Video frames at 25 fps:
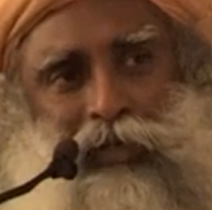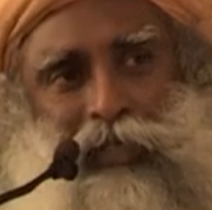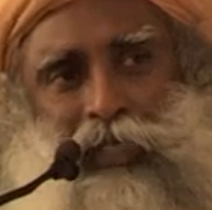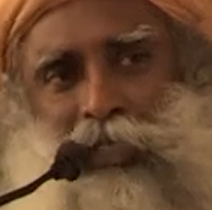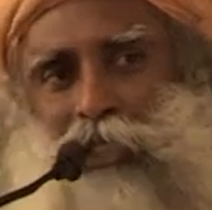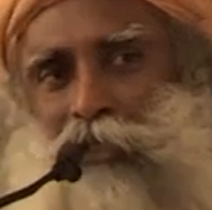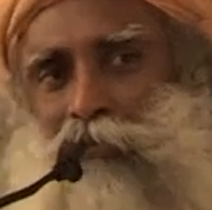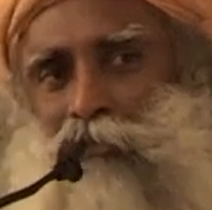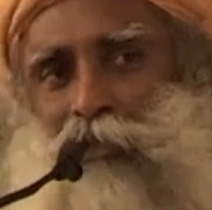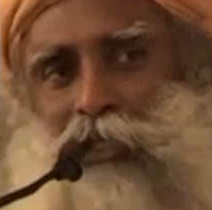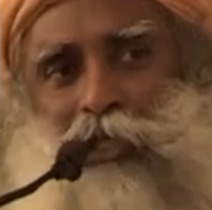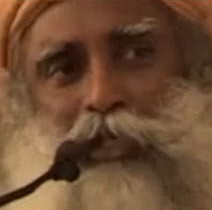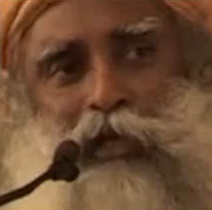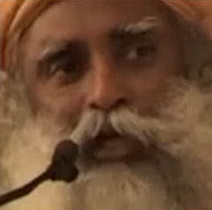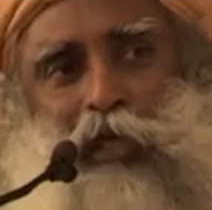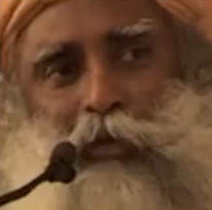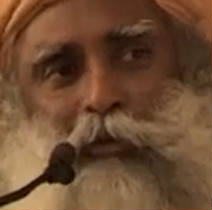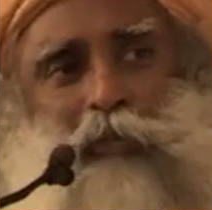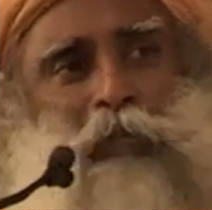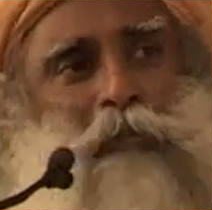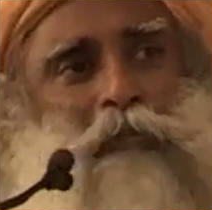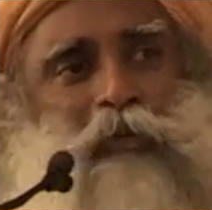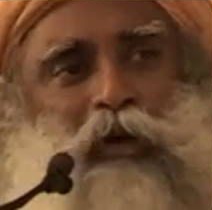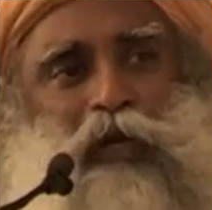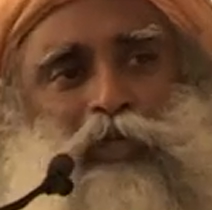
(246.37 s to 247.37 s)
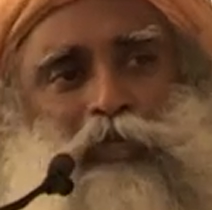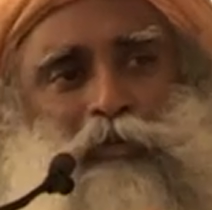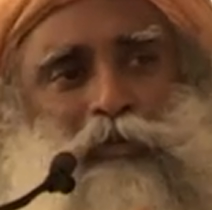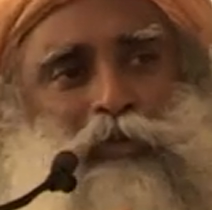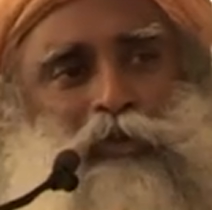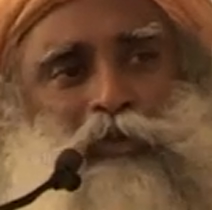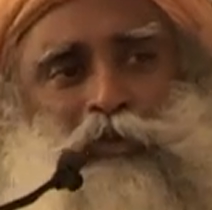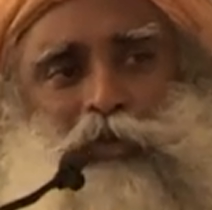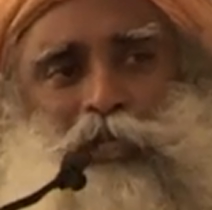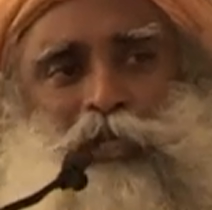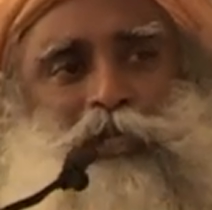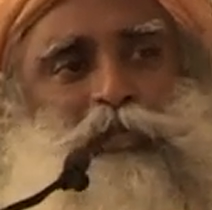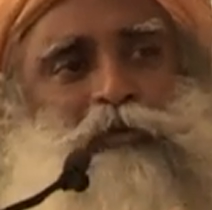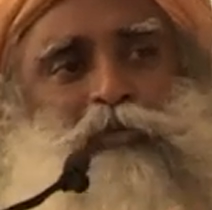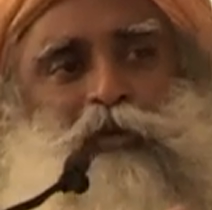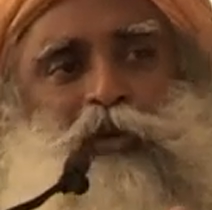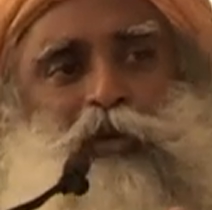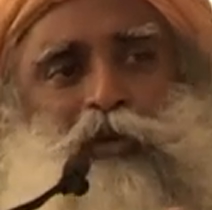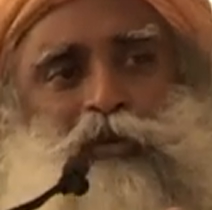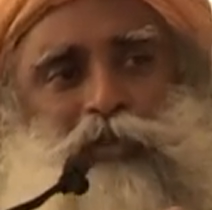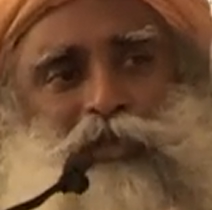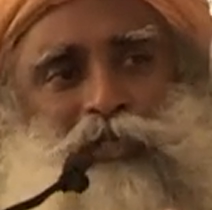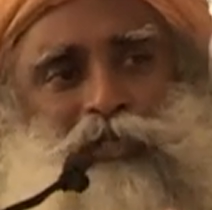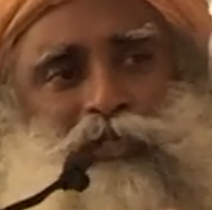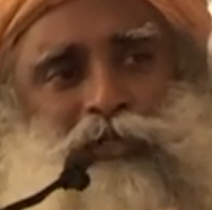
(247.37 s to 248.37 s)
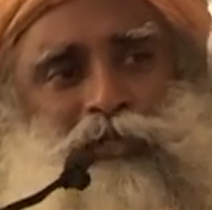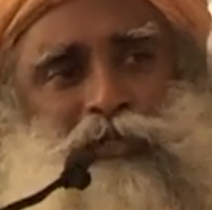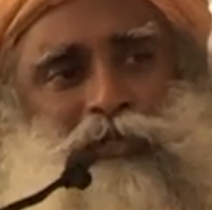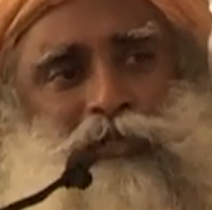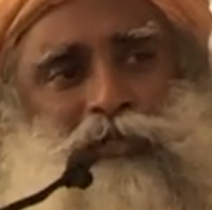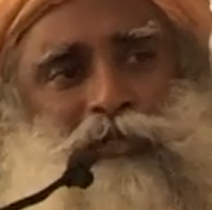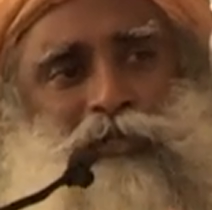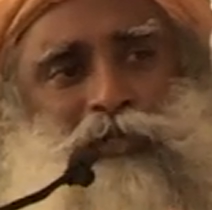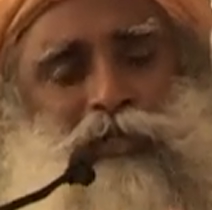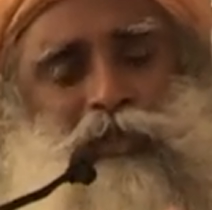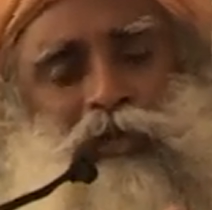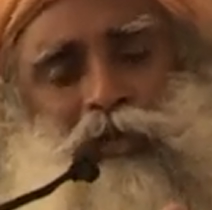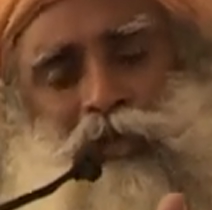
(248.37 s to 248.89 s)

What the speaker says: it will not be possible to explore this.